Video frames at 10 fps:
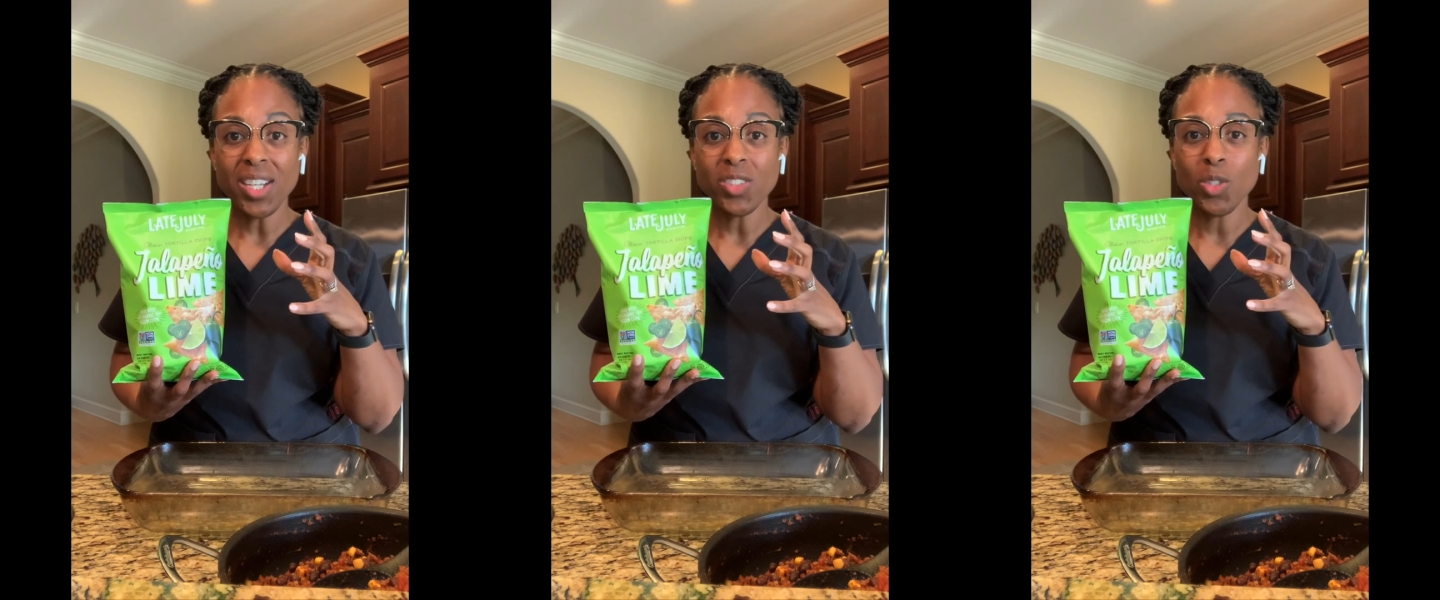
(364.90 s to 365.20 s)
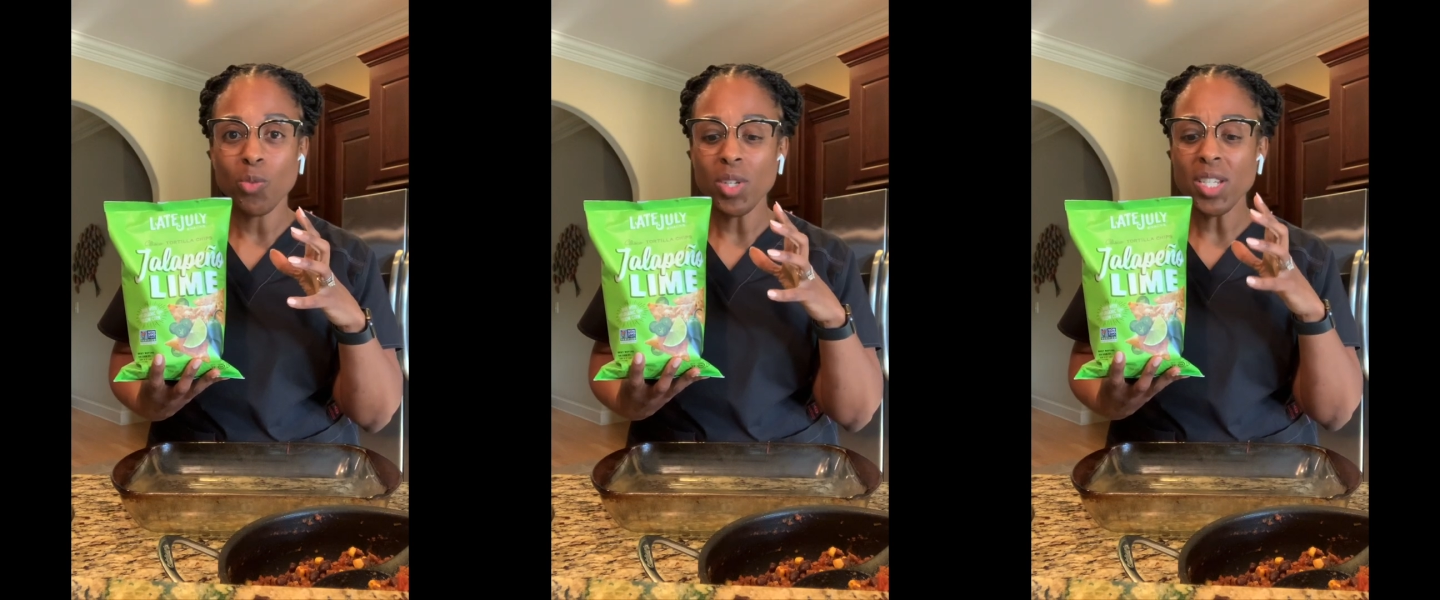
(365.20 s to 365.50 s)
a
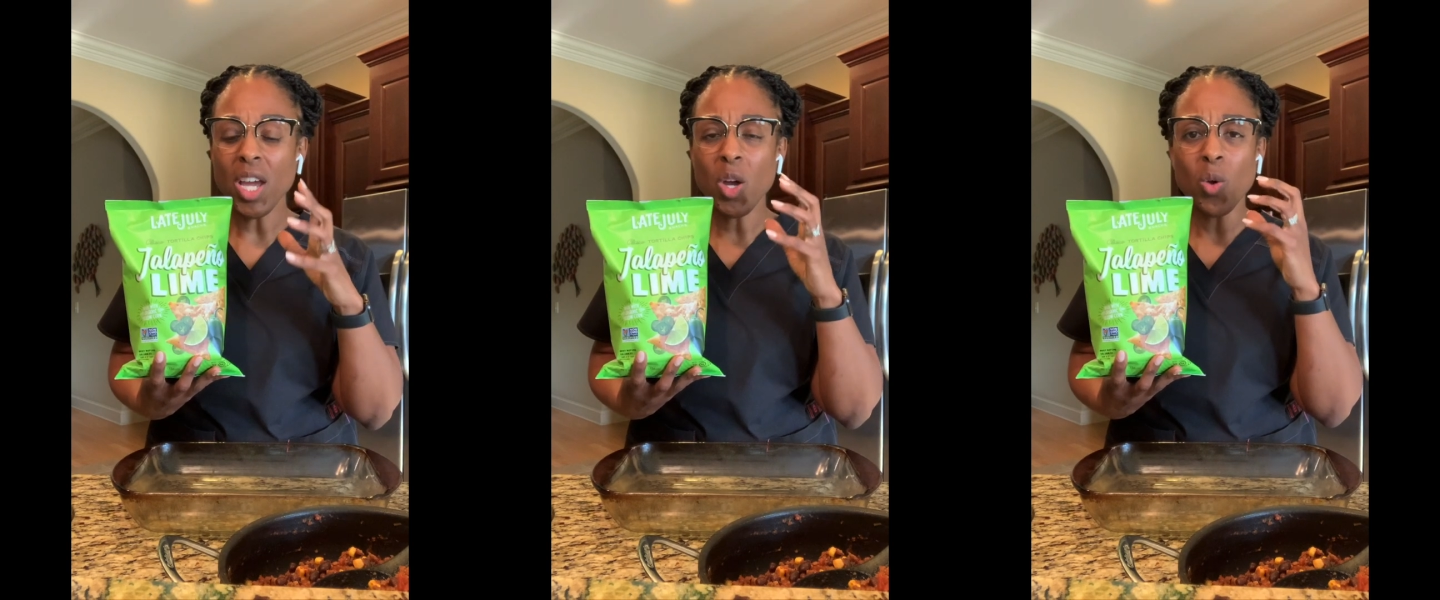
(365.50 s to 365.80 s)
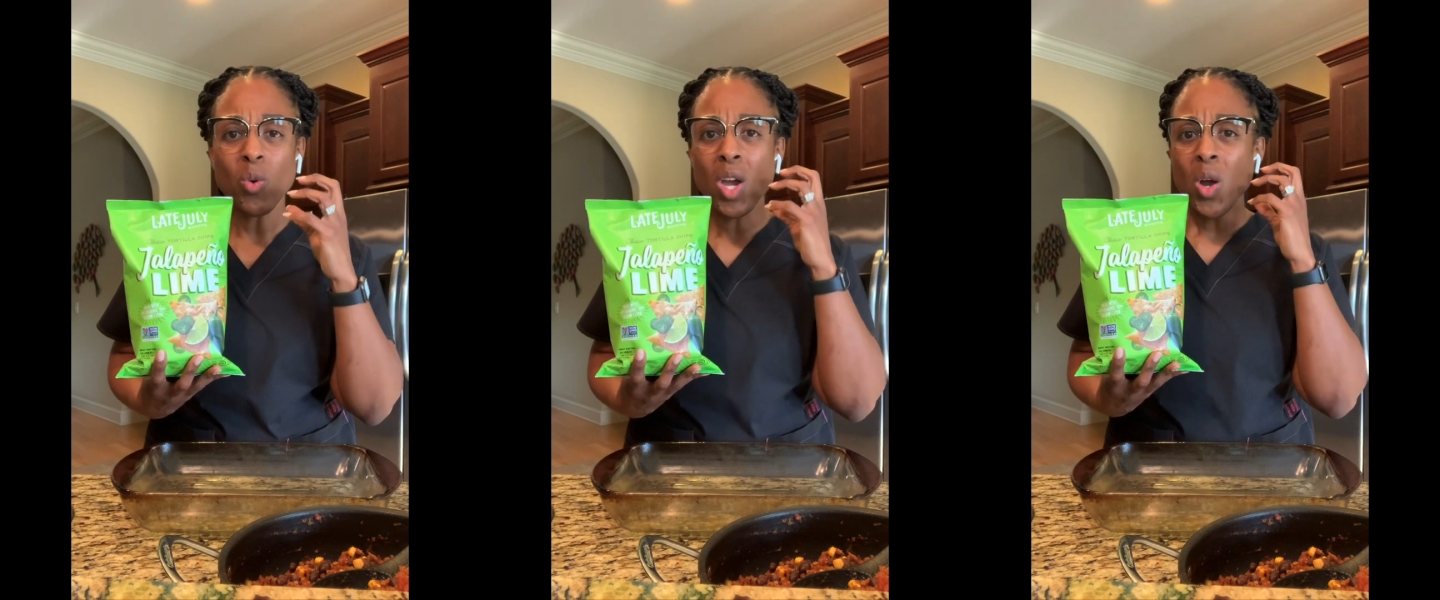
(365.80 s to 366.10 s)

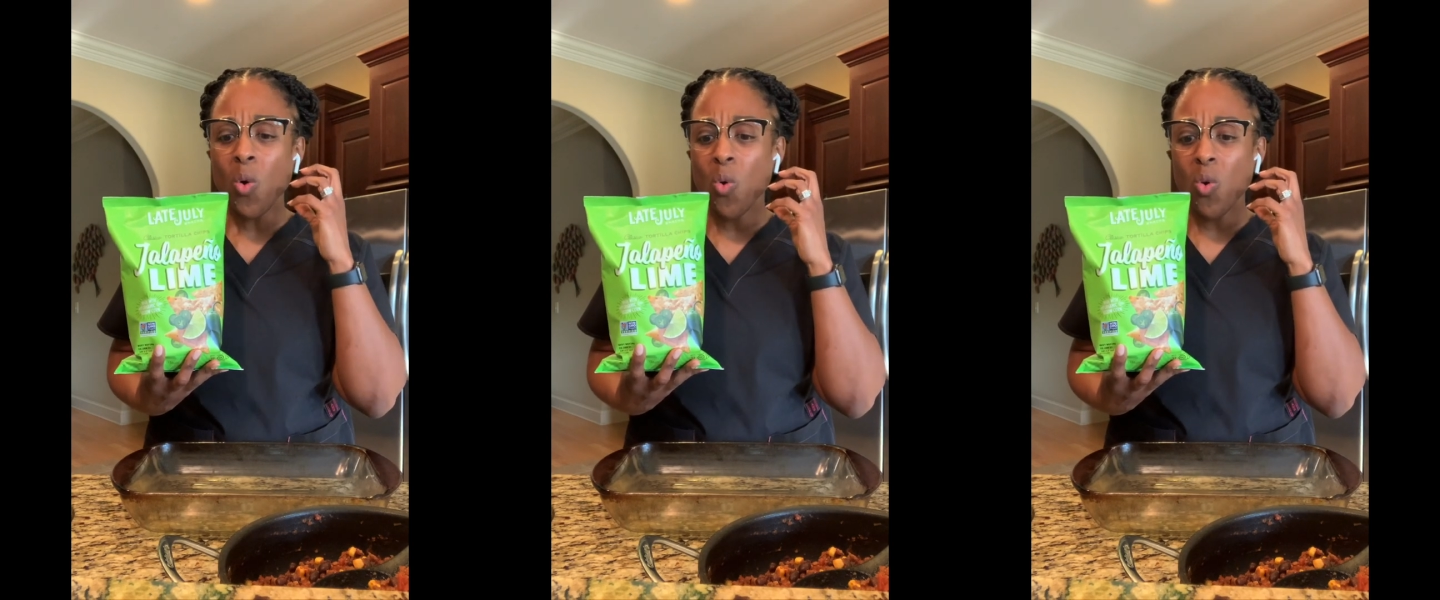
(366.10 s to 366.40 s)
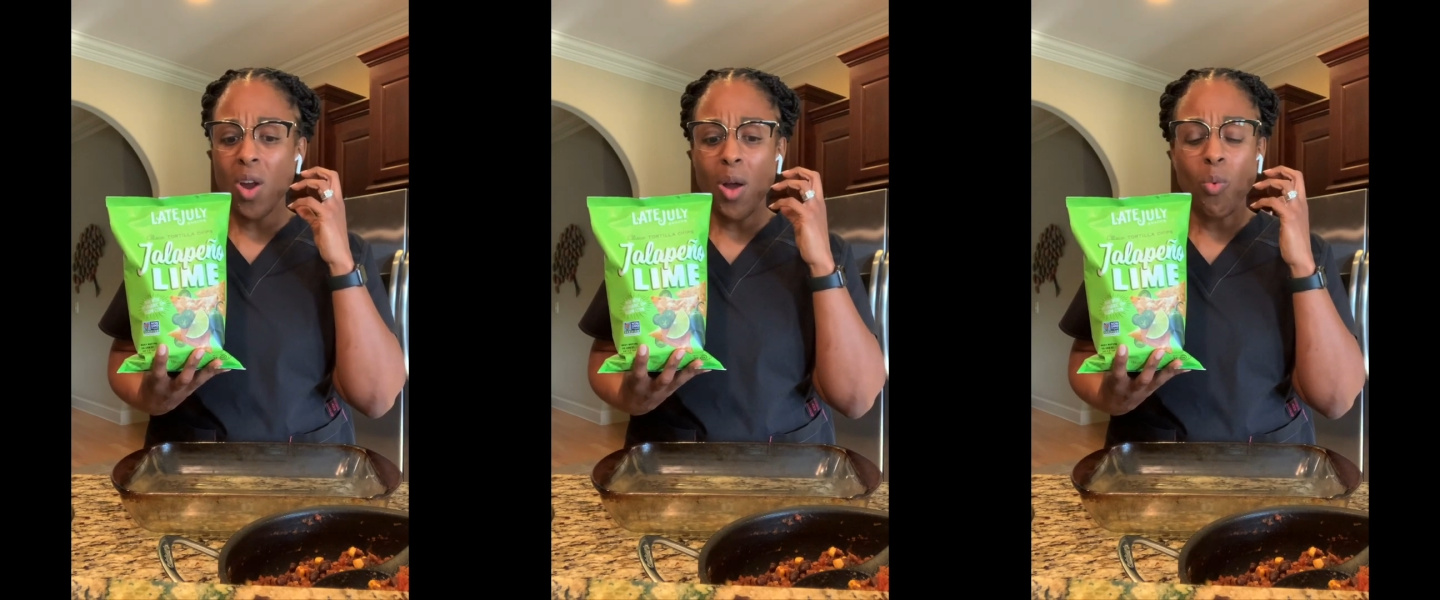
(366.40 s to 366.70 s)
Dorito,
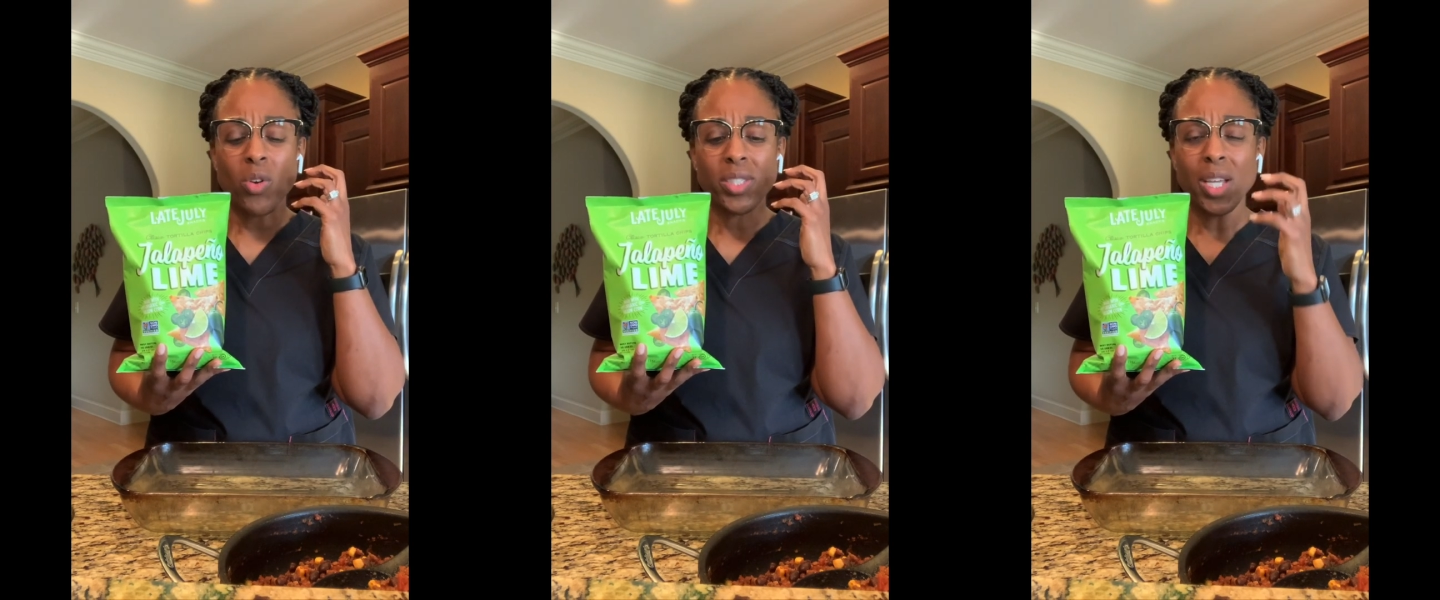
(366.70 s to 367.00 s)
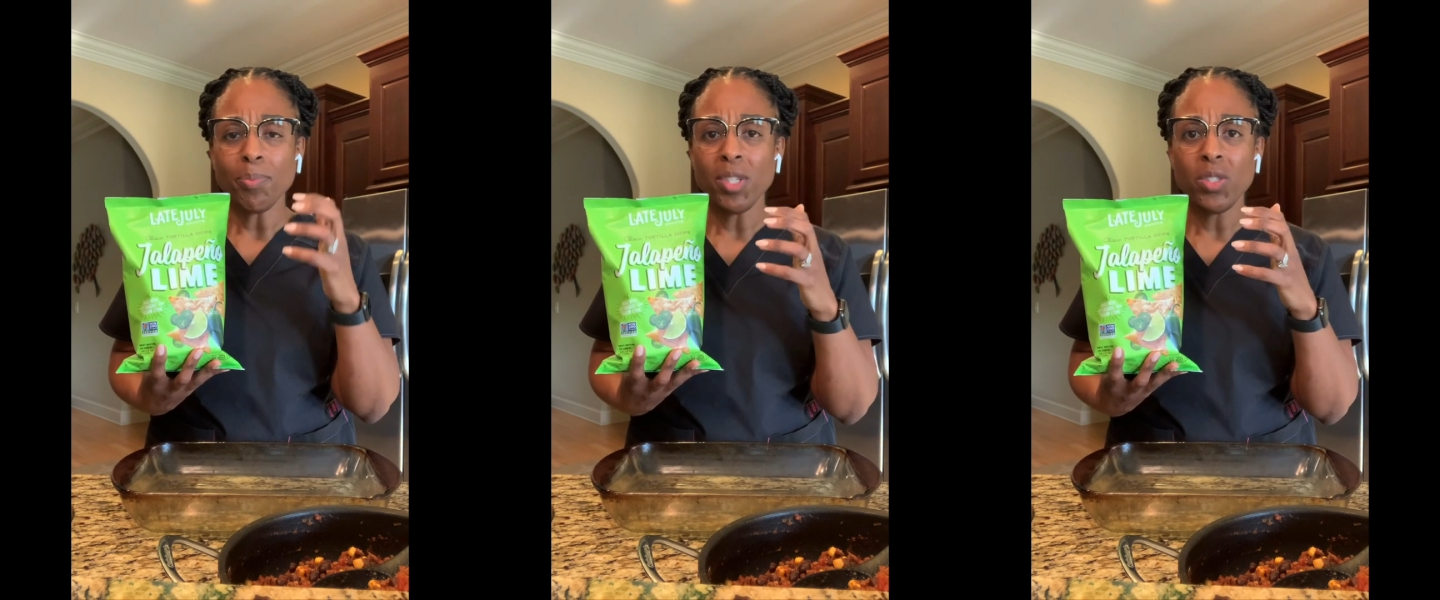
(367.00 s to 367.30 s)
or I want
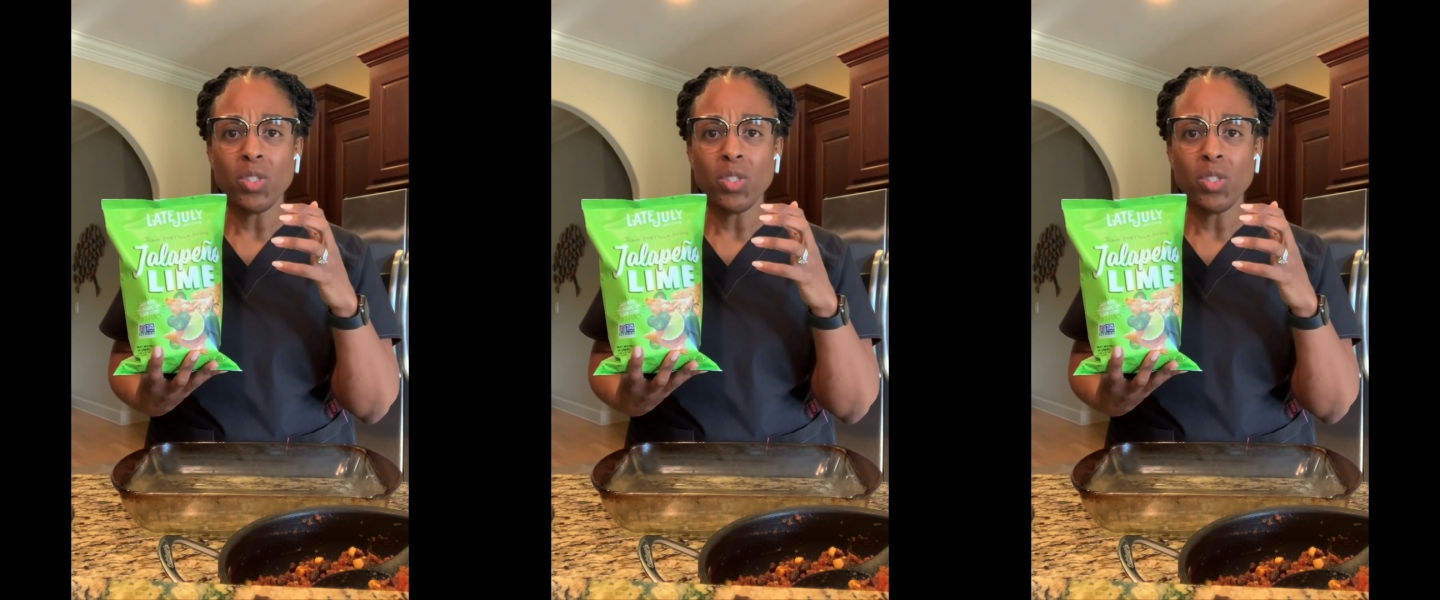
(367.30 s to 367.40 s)
something